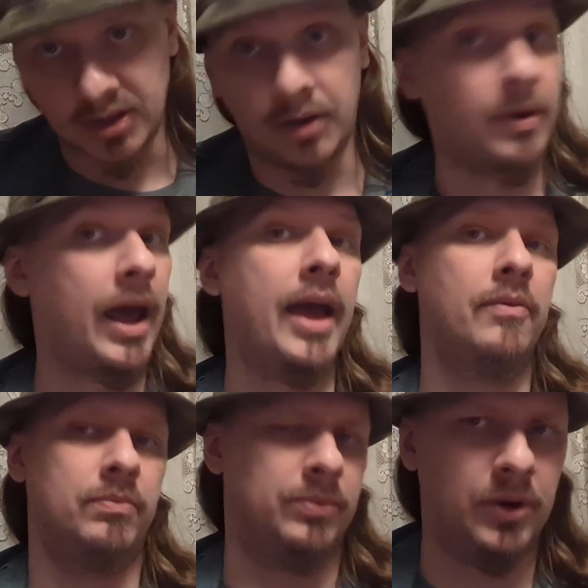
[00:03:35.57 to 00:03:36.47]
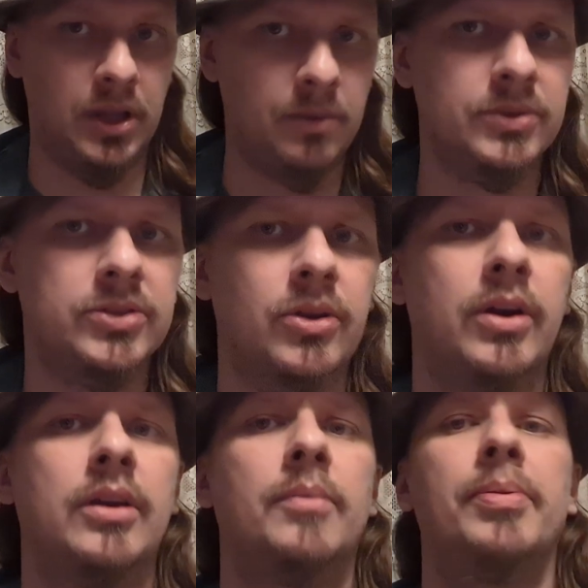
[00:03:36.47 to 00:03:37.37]
ago, when I really was
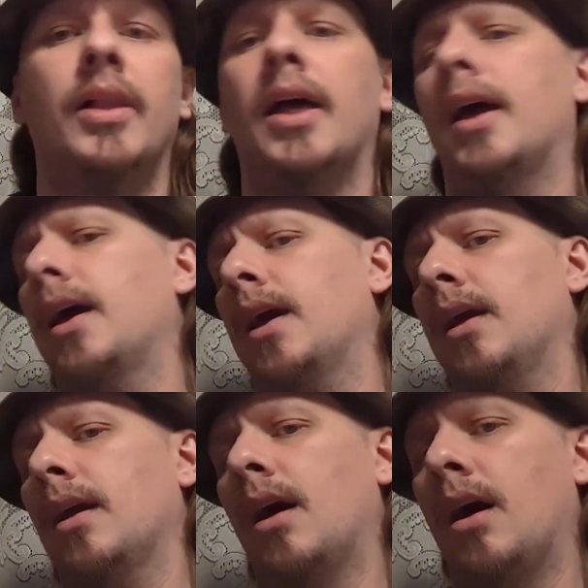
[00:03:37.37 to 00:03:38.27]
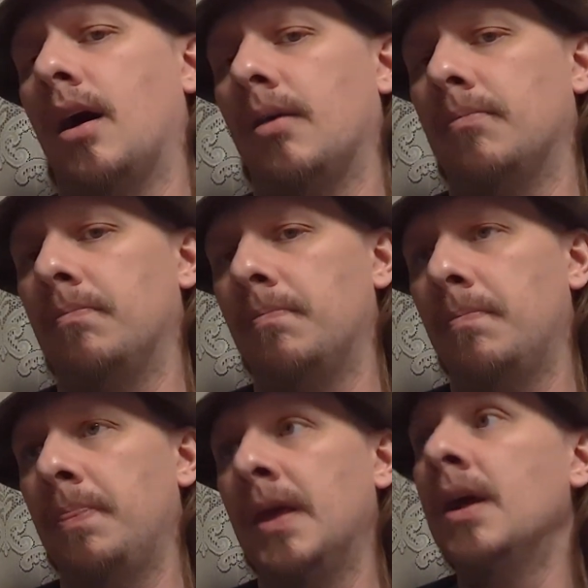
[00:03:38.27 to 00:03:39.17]
starting to play
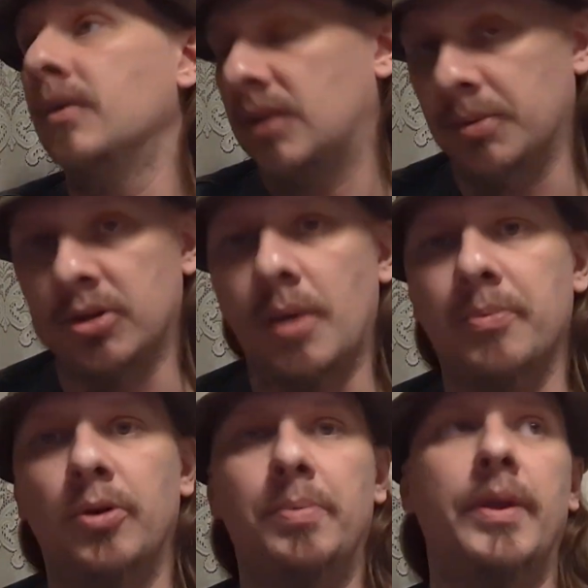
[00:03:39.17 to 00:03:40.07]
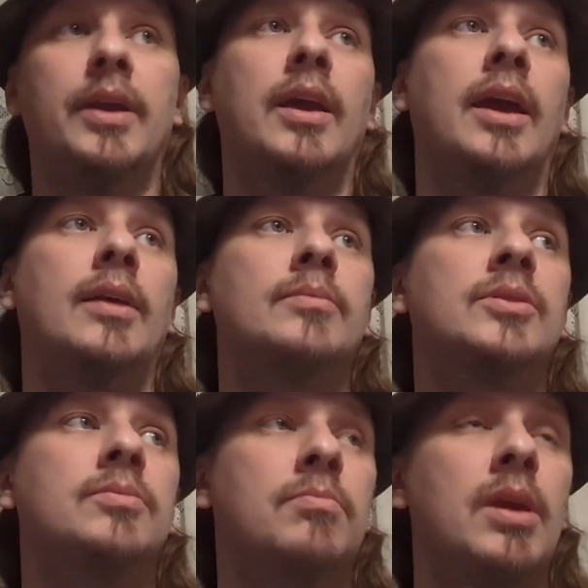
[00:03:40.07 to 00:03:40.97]
tabletop role-playing
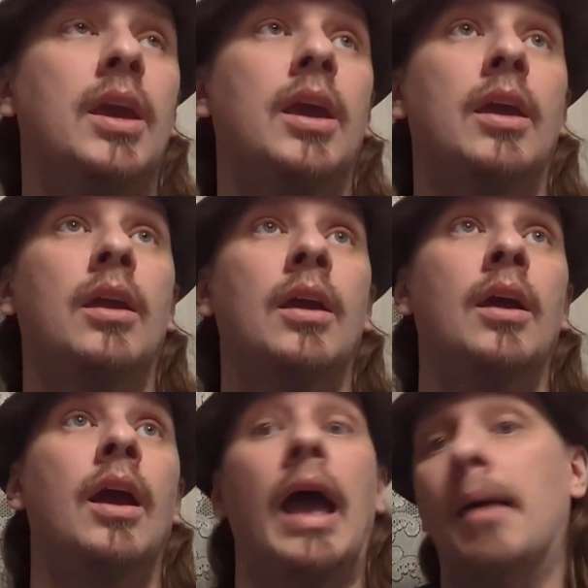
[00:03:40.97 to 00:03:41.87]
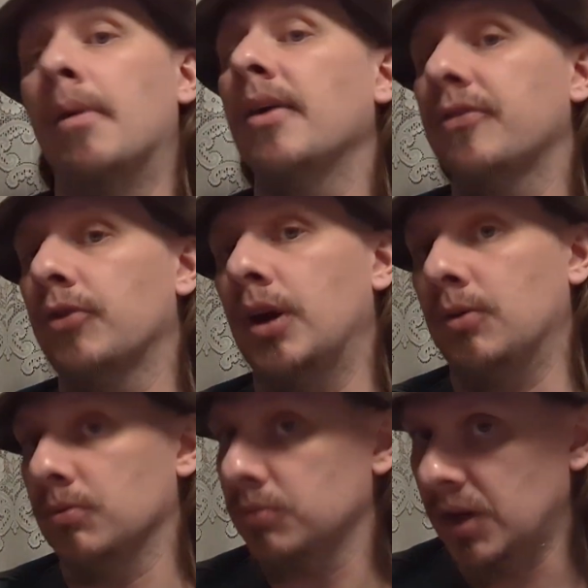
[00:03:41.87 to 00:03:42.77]
games, me and my
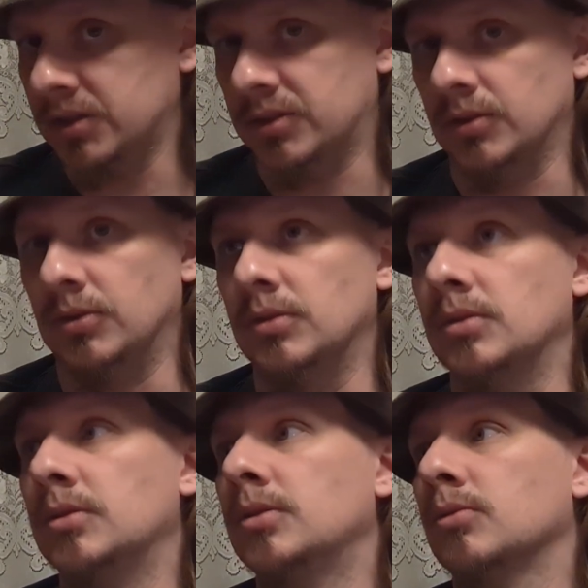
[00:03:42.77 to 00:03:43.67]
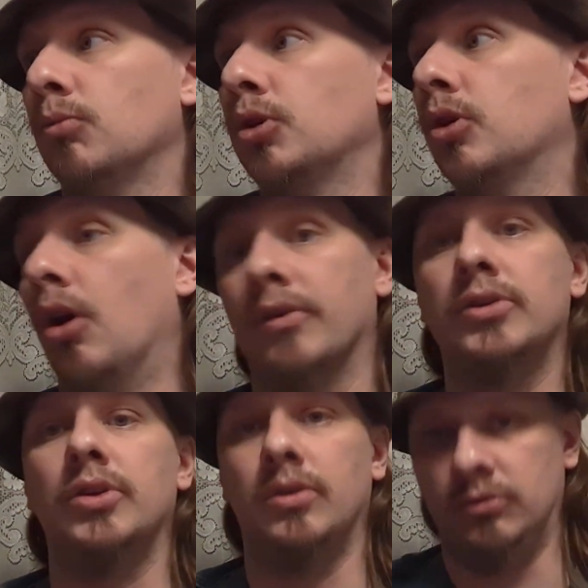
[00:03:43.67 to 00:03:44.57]
friend Russell would go over
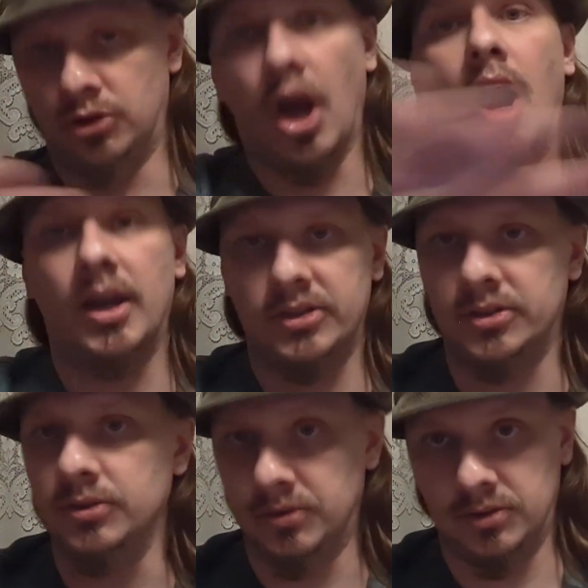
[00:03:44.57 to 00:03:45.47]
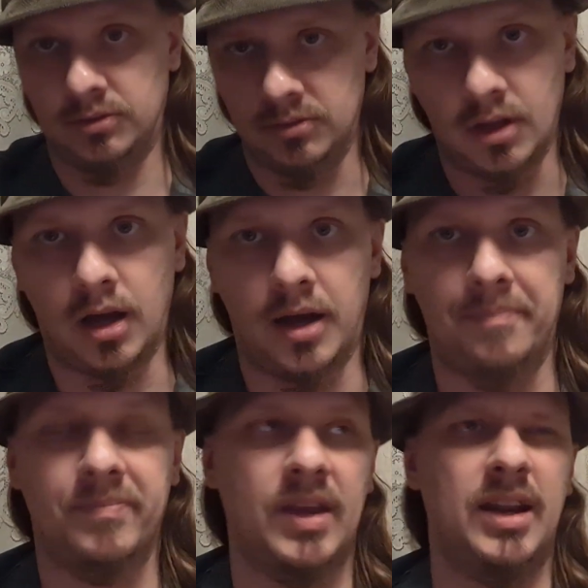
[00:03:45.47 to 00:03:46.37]
to Josh, who's
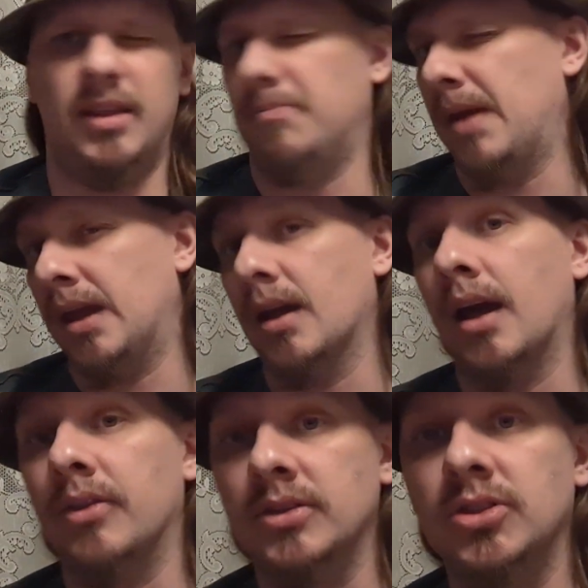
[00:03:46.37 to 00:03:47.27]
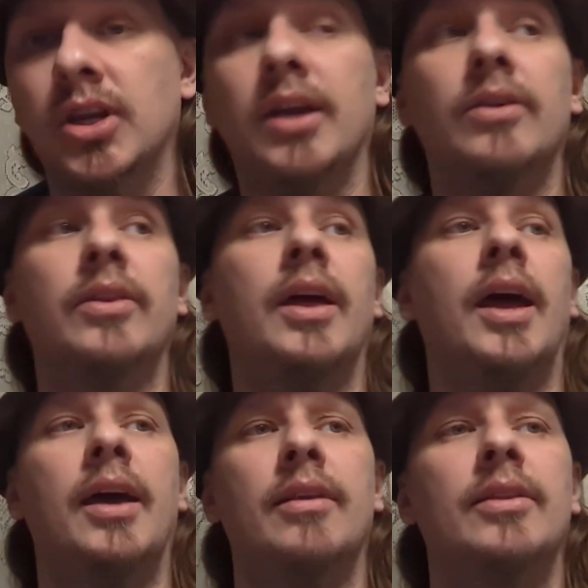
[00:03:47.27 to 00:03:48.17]
the kind of the main guy on this channel, the
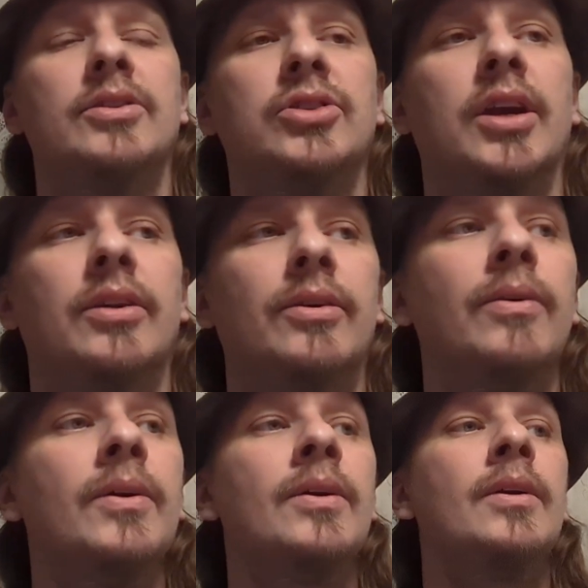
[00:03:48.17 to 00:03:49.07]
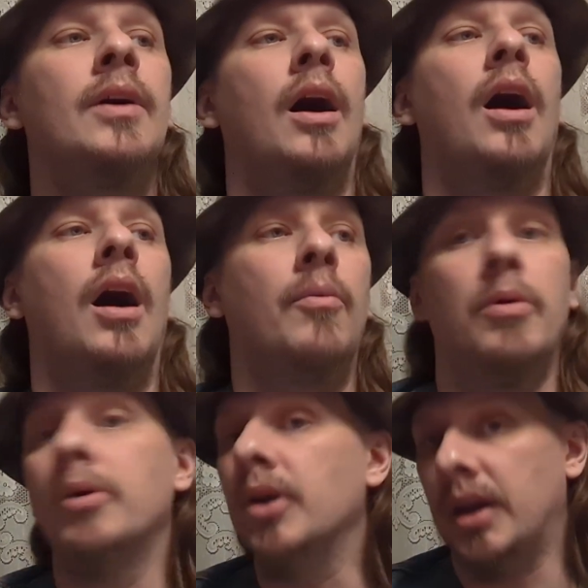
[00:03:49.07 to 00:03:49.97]
head of this channel.
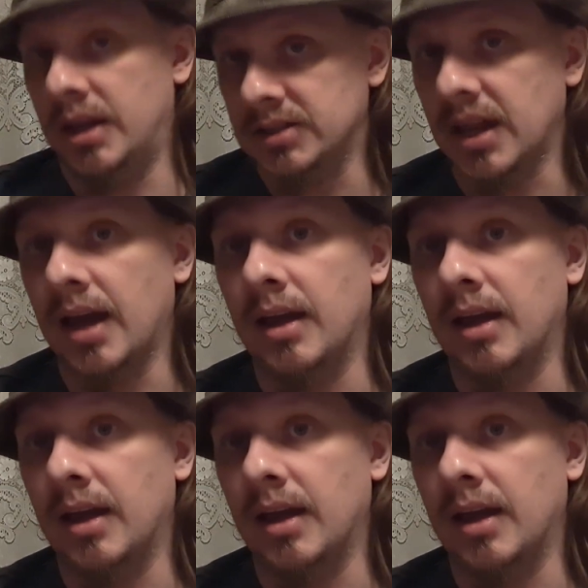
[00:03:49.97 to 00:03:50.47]
We would go to his